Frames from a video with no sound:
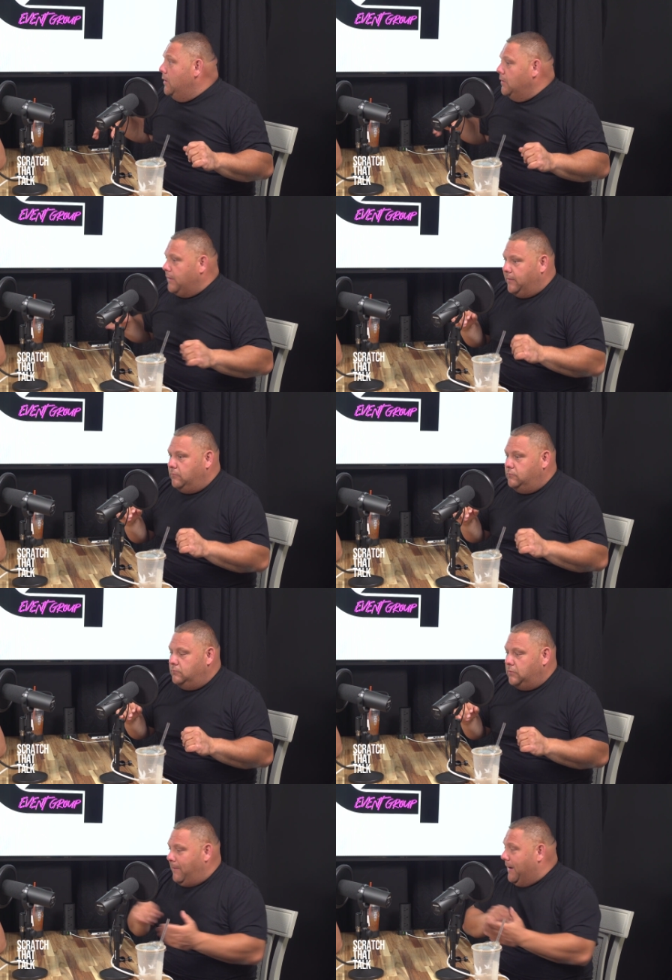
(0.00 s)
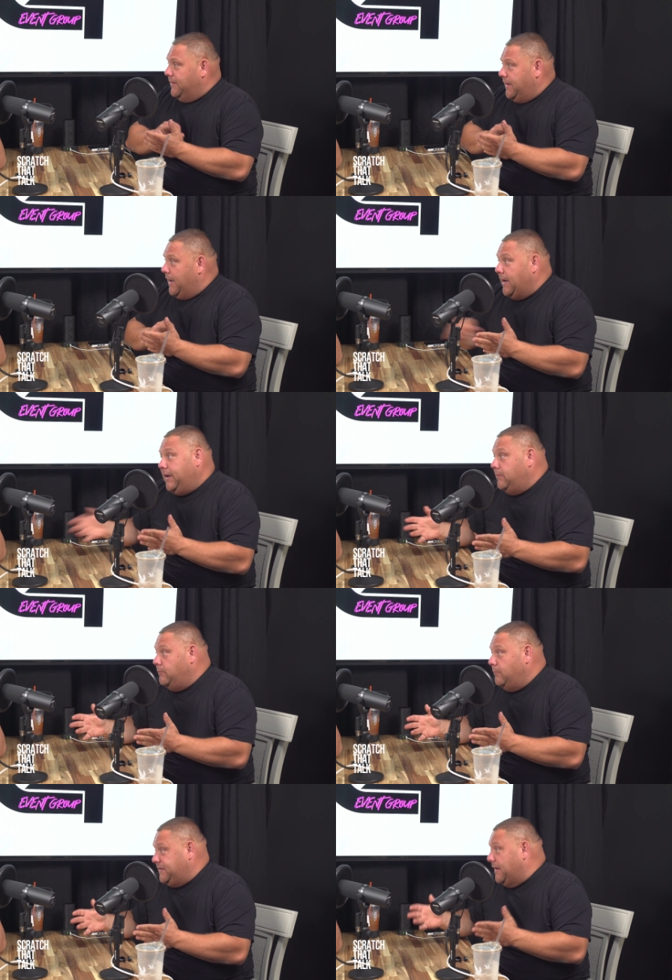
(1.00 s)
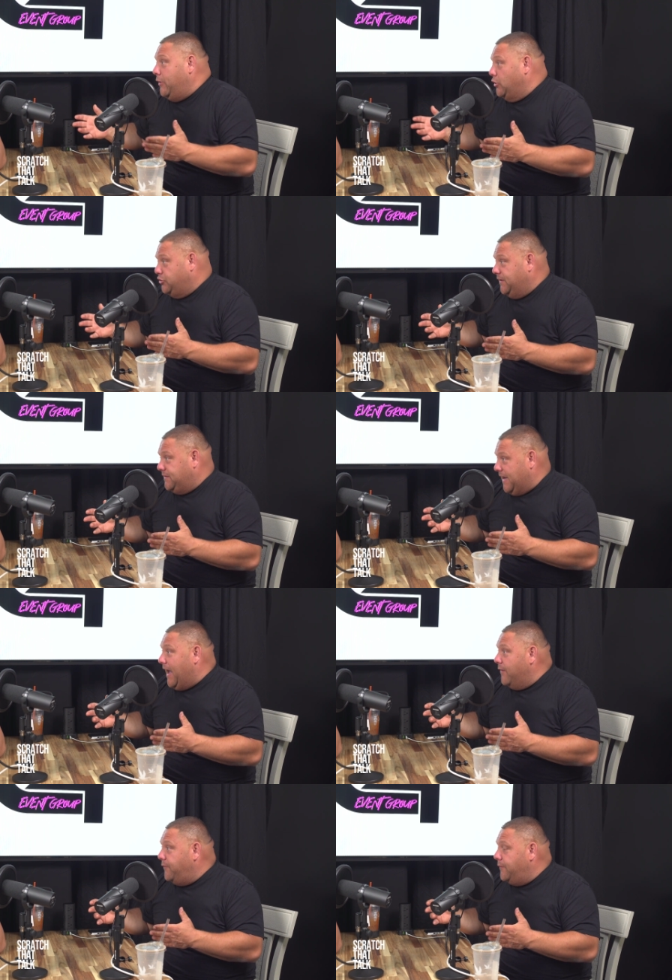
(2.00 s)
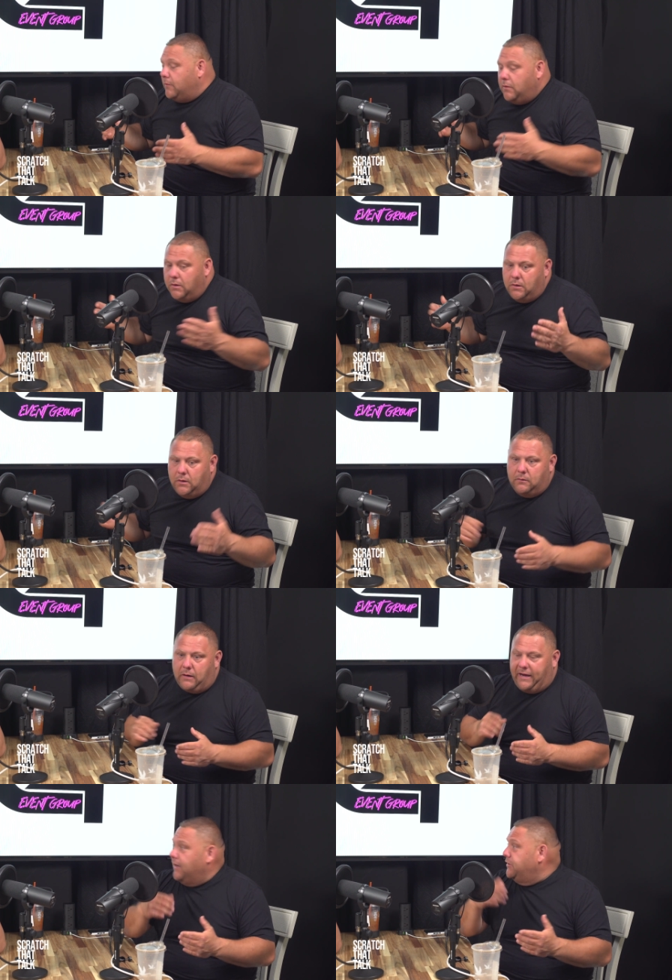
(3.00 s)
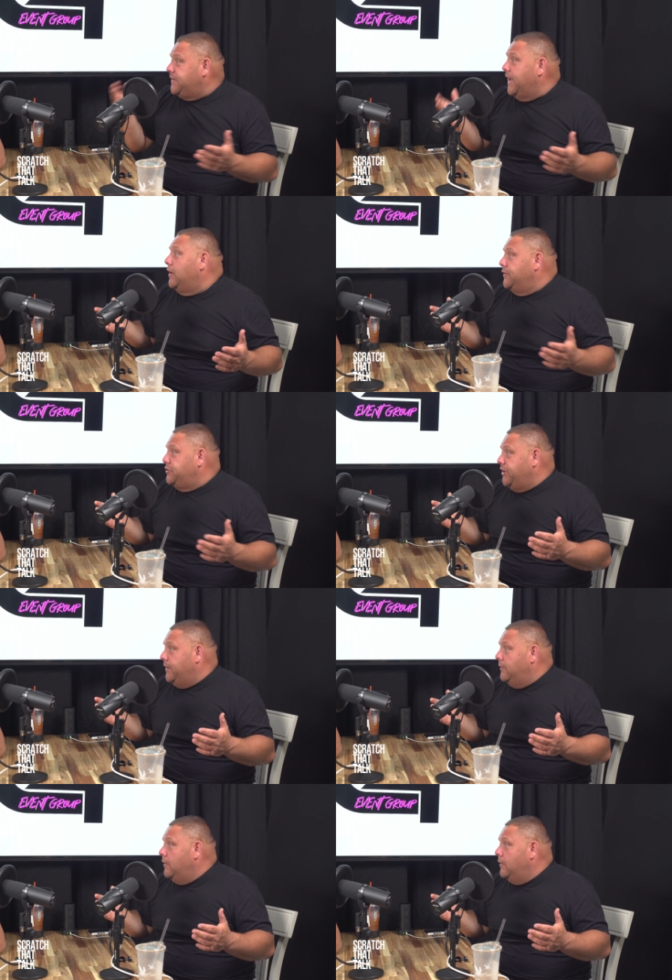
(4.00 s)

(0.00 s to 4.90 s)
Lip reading: Like, I'm not going to say, hey, I need my 700 in staff. I kind of just take it on the chin.